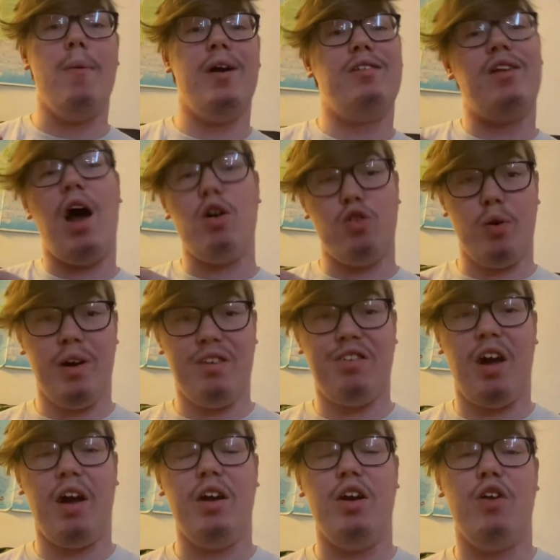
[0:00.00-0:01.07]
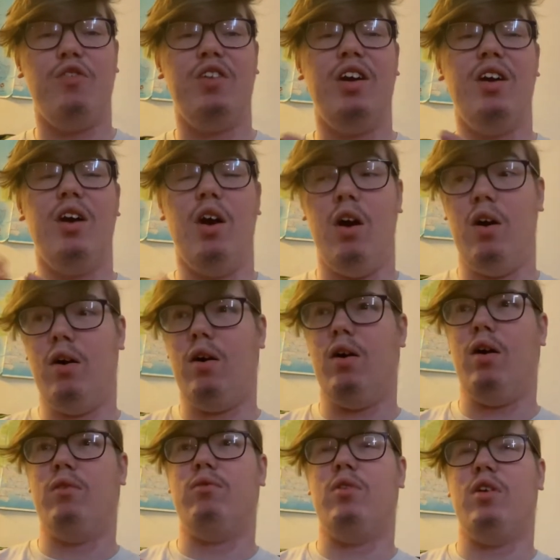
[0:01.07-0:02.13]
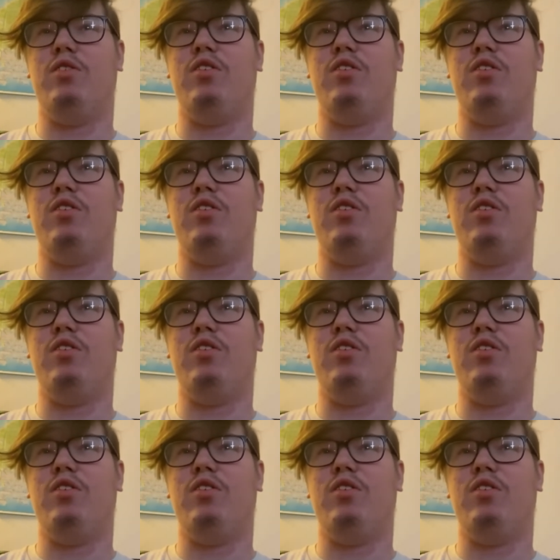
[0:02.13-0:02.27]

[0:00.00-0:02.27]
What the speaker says: is now doing a fourth year of